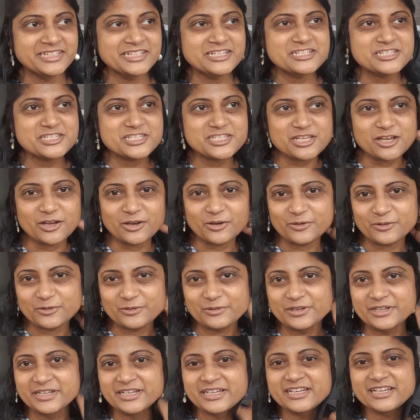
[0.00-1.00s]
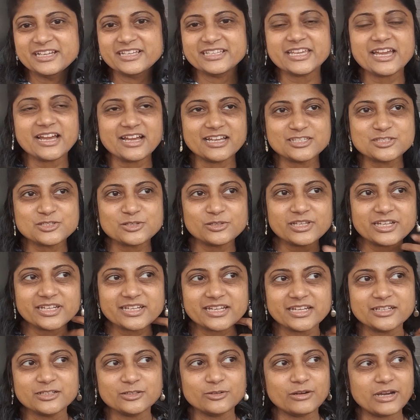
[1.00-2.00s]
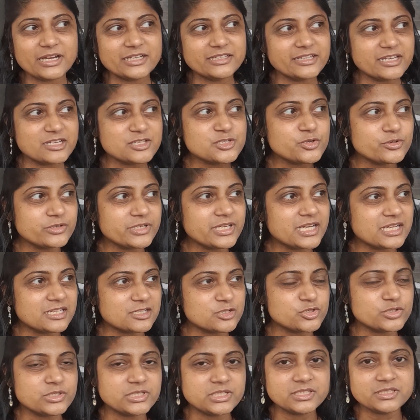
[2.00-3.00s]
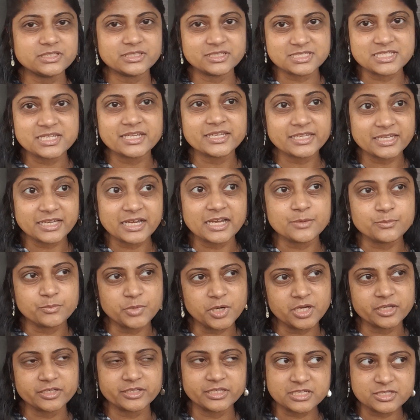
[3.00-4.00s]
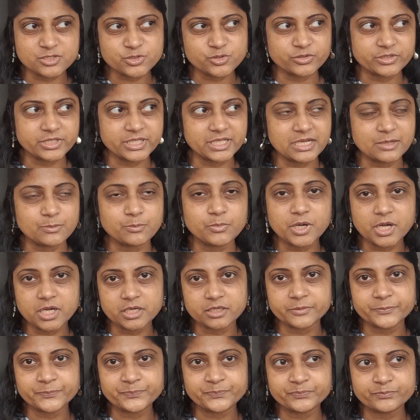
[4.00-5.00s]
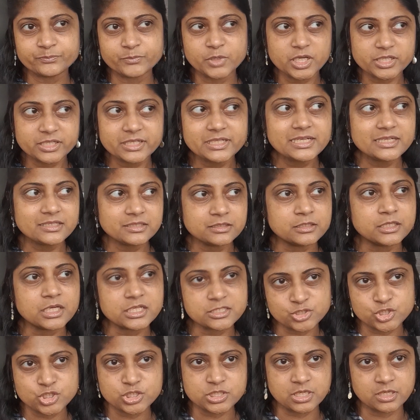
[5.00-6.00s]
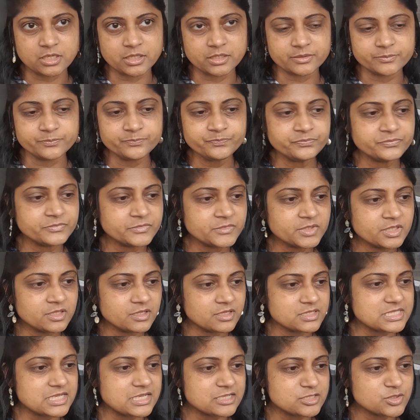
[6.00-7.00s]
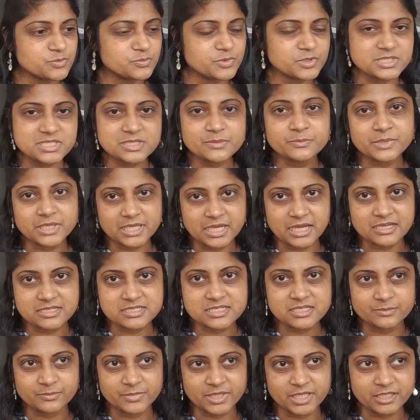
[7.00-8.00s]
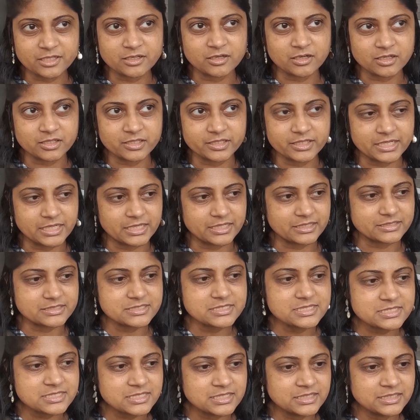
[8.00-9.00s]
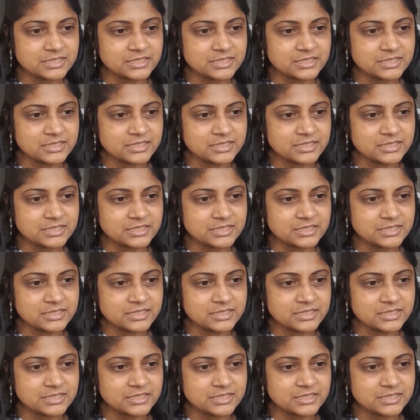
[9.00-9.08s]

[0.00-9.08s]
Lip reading: So yeah, so like I know yesterday, actually the ticket I bought yesterday, I bought it at lunchtime, because I had to put some gas in my car, guys.